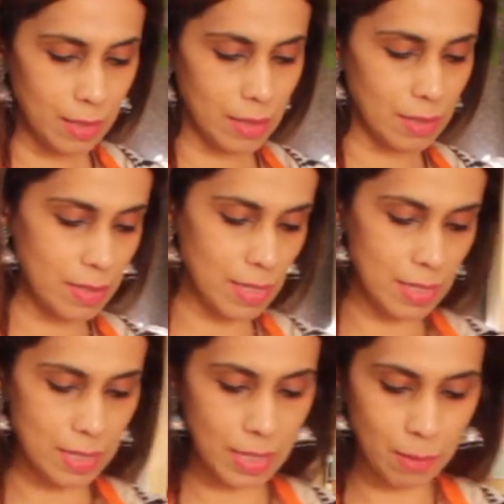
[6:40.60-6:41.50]
This
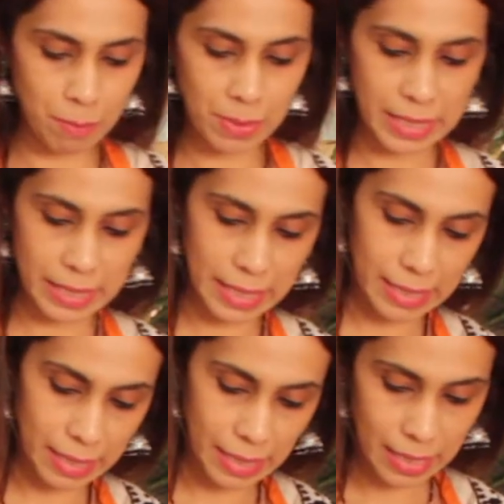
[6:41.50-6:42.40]
is
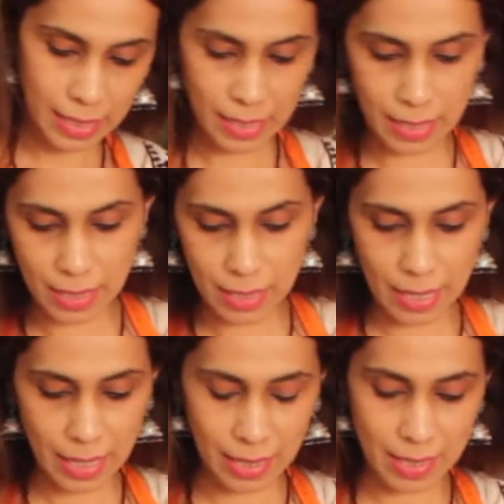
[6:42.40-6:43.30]
completely
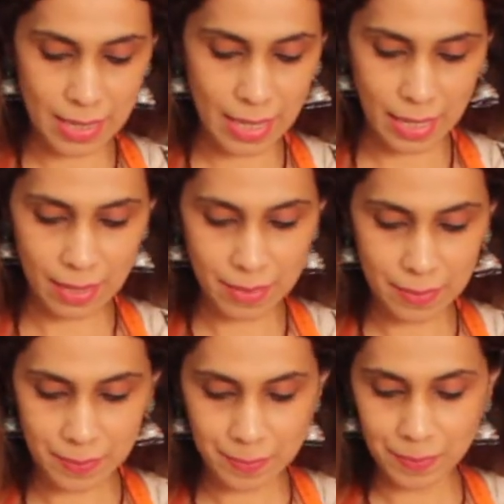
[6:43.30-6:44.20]
insane.
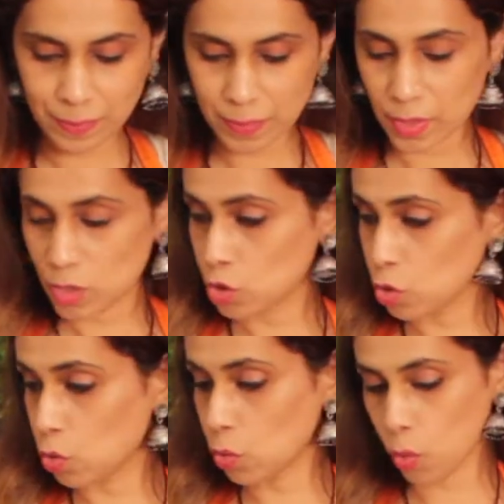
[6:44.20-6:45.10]
So
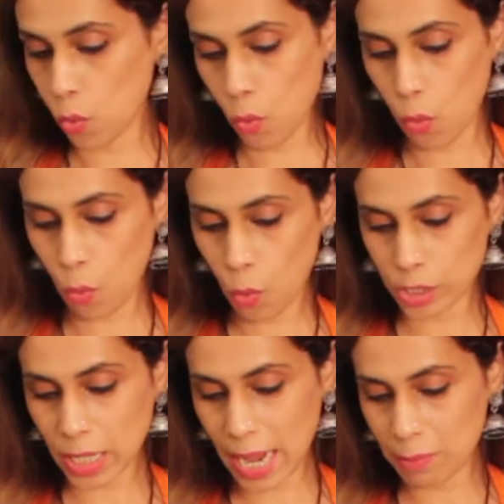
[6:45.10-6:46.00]

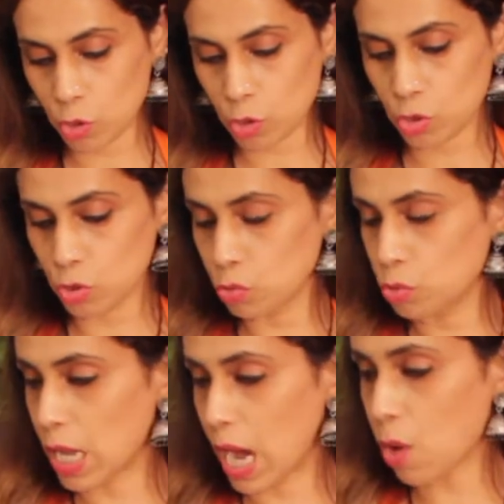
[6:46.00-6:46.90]
what I'm going to do
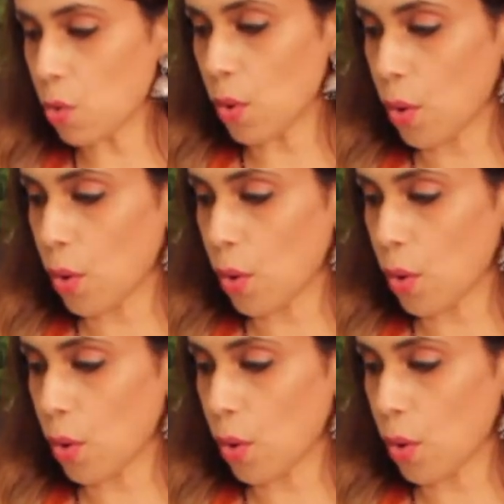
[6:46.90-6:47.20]
now,